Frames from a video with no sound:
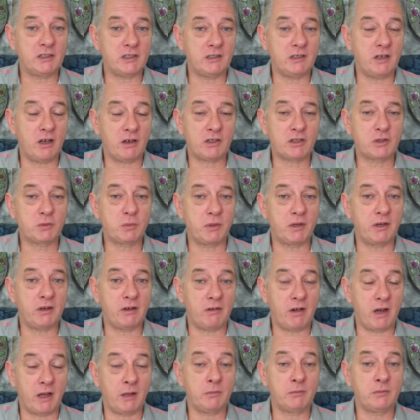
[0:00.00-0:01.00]
in our
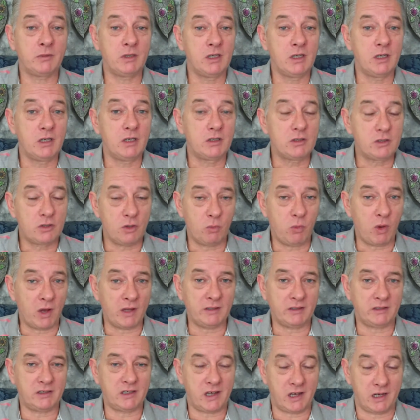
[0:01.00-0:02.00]
spirit realm, to
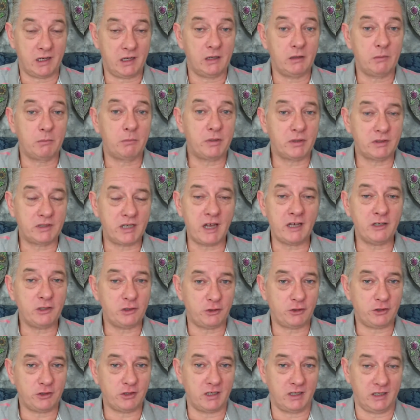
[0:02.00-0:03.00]
one day
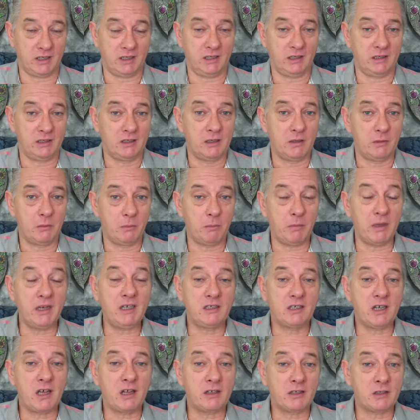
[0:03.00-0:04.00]
potentially
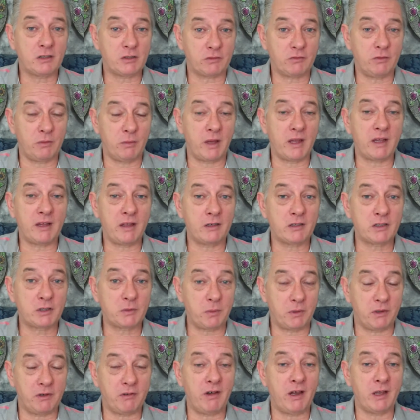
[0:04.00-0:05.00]
meet others from other
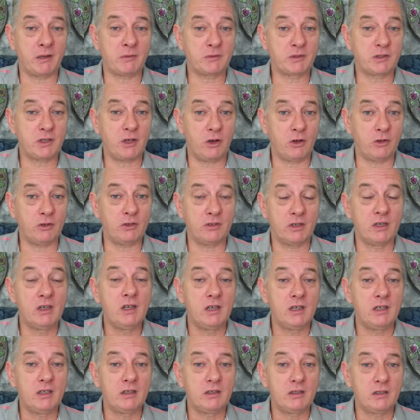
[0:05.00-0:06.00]
spirit realms on
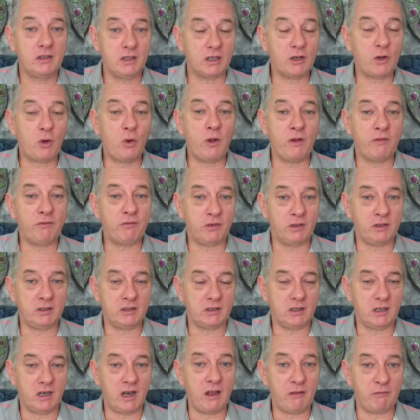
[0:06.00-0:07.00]
the
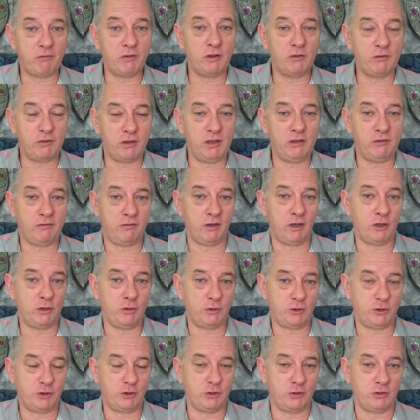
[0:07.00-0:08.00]
equivalent level of
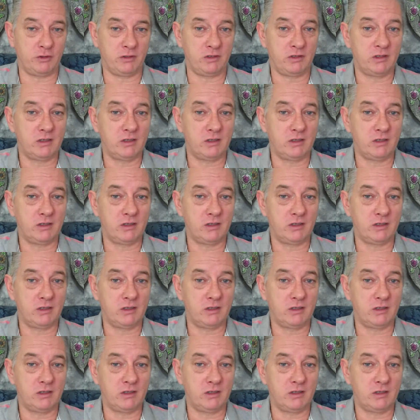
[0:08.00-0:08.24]
evolution